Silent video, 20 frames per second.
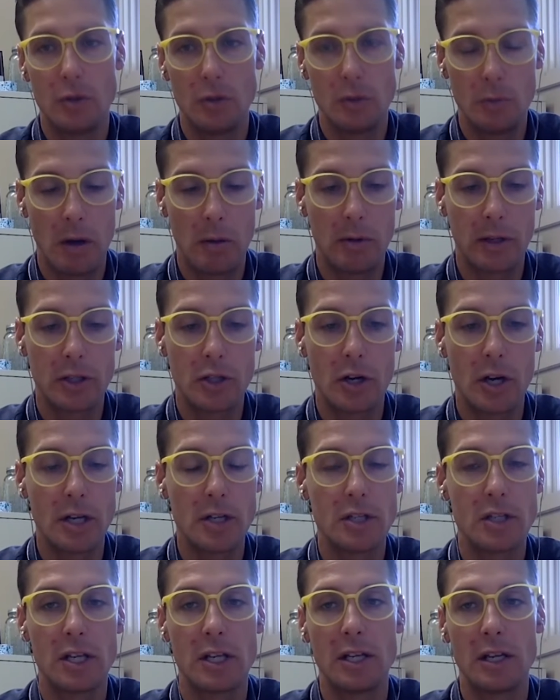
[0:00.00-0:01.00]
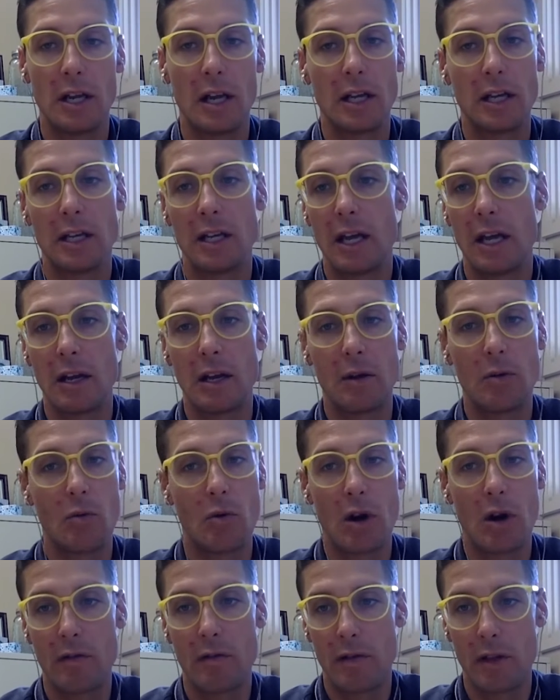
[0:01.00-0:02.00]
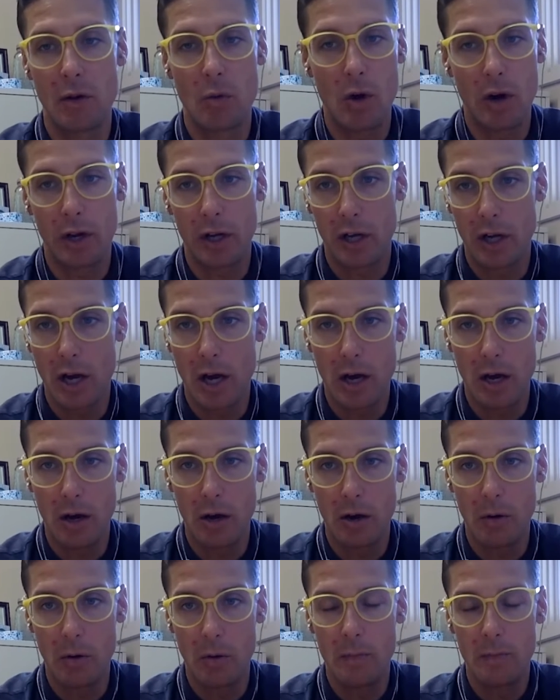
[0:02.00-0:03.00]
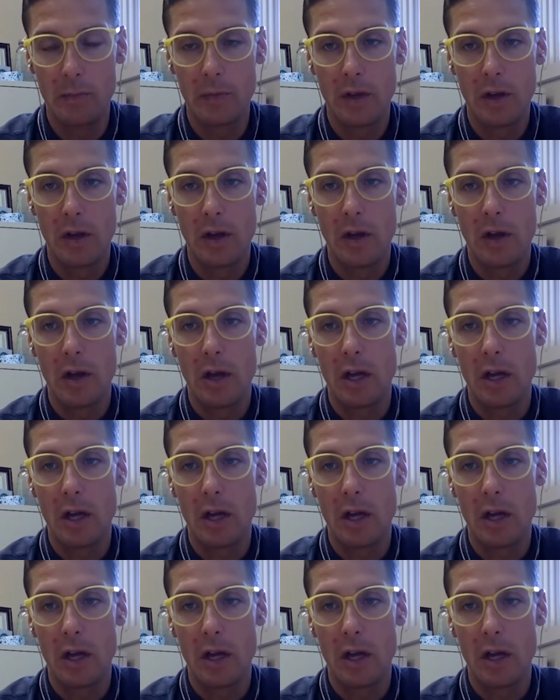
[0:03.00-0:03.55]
use public transit, and get wherever they want to go.